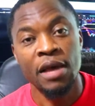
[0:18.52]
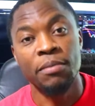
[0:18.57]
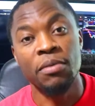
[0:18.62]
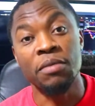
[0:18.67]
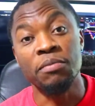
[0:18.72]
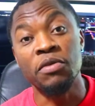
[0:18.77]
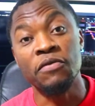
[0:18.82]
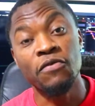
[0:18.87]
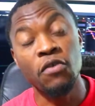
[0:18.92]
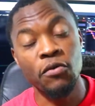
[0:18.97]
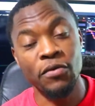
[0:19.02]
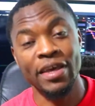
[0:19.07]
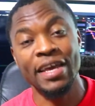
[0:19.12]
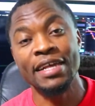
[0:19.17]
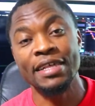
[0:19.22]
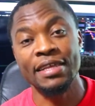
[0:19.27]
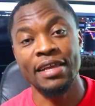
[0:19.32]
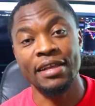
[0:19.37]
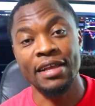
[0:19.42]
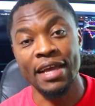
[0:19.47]
But before we
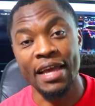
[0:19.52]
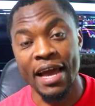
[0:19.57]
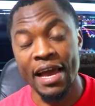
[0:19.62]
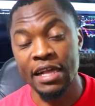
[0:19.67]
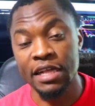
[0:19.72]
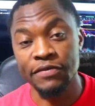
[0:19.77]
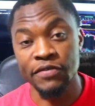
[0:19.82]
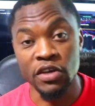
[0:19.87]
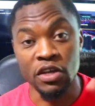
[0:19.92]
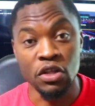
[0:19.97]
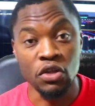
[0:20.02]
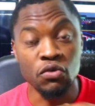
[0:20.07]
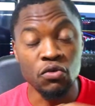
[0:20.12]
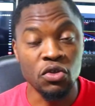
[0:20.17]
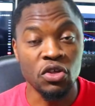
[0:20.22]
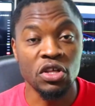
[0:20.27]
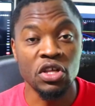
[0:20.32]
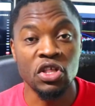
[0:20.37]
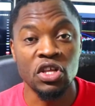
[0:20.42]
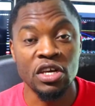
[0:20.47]
get started, guys, if you're new
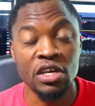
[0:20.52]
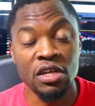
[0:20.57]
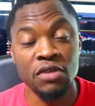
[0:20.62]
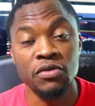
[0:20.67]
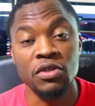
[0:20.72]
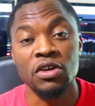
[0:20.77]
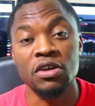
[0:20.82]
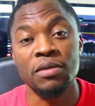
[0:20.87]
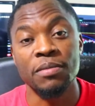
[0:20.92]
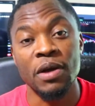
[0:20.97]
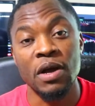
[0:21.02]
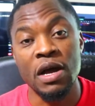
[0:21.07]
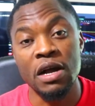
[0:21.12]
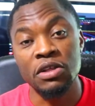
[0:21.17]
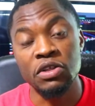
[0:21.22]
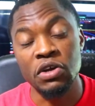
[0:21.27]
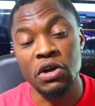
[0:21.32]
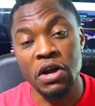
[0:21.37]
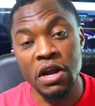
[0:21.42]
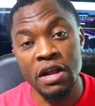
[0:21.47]
to the channel, we talk about how
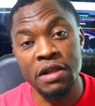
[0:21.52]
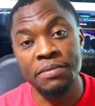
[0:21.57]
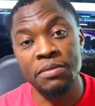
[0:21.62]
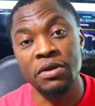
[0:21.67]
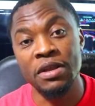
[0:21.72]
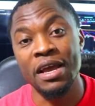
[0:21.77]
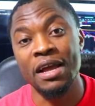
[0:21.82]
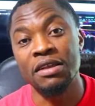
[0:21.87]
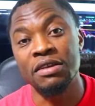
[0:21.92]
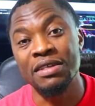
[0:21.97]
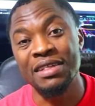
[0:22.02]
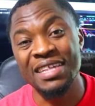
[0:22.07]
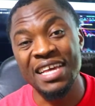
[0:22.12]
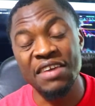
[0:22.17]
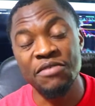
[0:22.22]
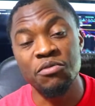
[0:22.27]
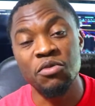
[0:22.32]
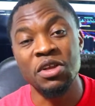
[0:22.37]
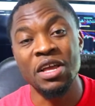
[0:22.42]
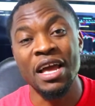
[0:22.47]
to earn money, how to
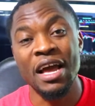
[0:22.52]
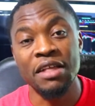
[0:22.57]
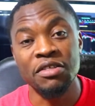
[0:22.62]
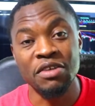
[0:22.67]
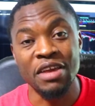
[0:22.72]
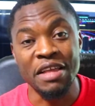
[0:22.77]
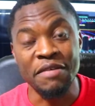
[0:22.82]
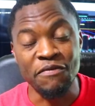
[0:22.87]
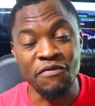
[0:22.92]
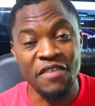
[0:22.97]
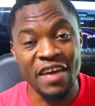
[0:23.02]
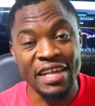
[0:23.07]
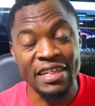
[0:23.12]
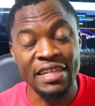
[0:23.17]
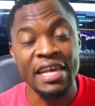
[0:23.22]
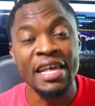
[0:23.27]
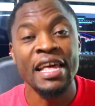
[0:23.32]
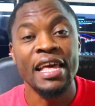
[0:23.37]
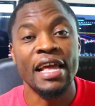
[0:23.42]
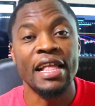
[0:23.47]
save money, how to
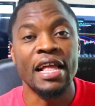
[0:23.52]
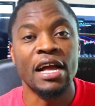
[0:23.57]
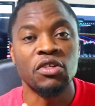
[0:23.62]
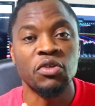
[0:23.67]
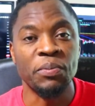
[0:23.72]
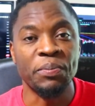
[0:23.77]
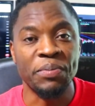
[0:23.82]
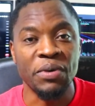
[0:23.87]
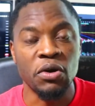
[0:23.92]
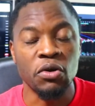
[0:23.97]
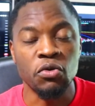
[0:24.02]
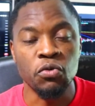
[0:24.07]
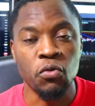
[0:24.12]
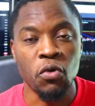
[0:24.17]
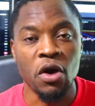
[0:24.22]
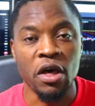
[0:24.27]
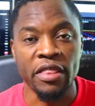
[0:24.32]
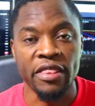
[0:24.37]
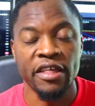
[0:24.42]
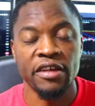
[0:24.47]
invest, and how to build
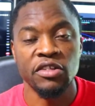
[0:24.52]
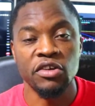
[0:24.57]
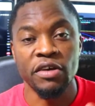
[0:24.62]
wealth.